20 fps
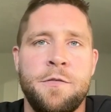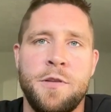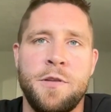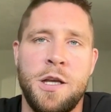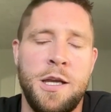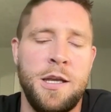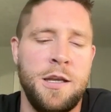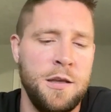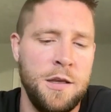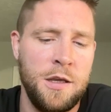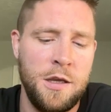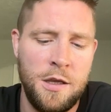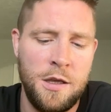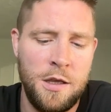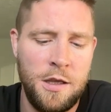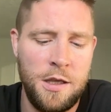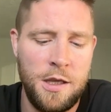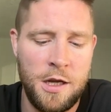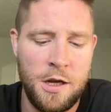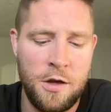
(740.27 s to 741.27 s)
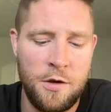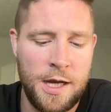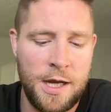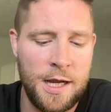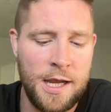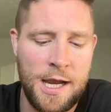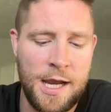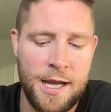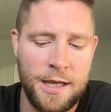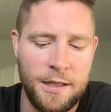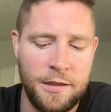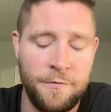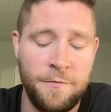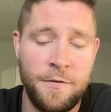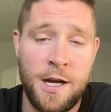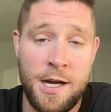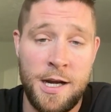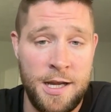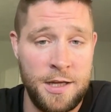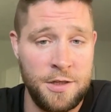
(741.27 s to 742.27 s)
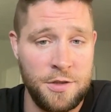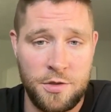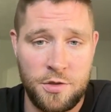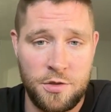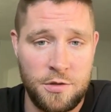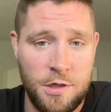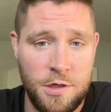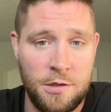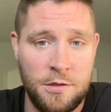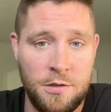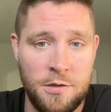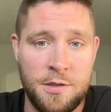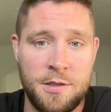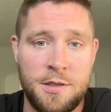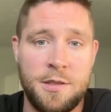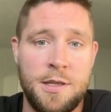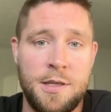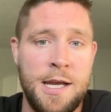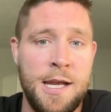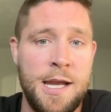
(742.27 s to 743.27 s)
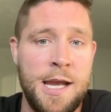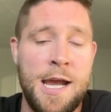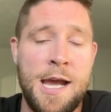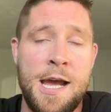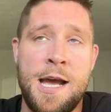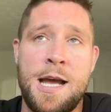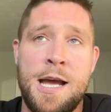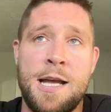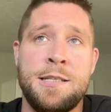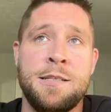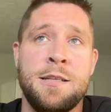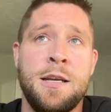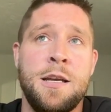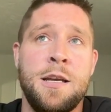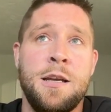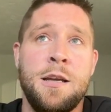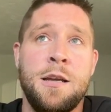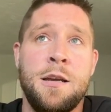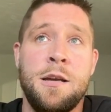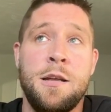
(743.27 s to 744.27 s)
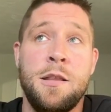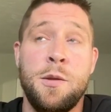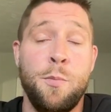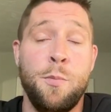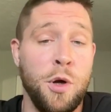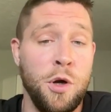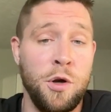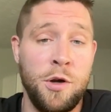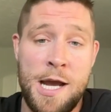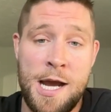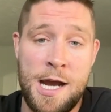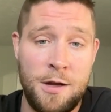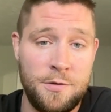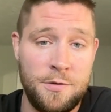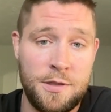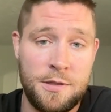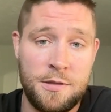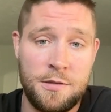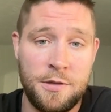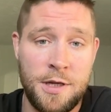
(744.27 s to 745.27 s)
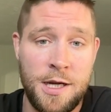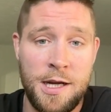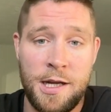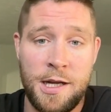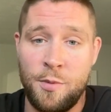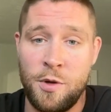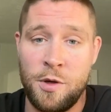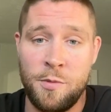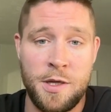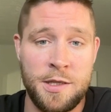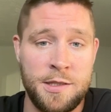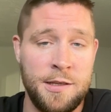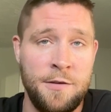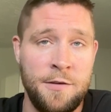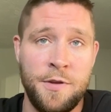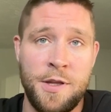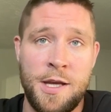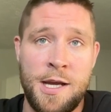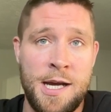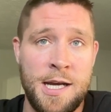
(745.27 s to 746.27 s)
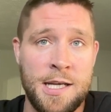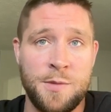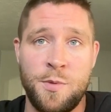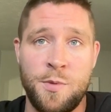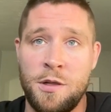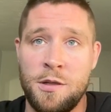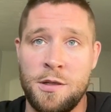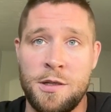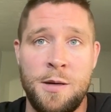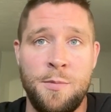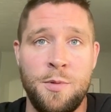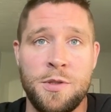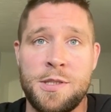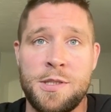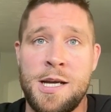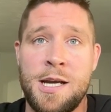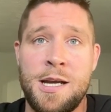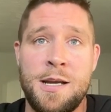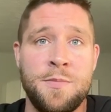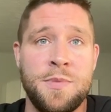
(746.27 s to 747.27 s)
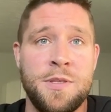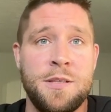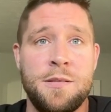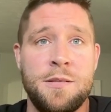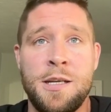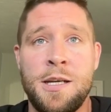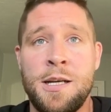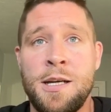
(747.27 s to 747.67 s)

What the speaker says: Of like, I had the financial struggles, I had the burnout, right? I put myself in the hospital a couple times.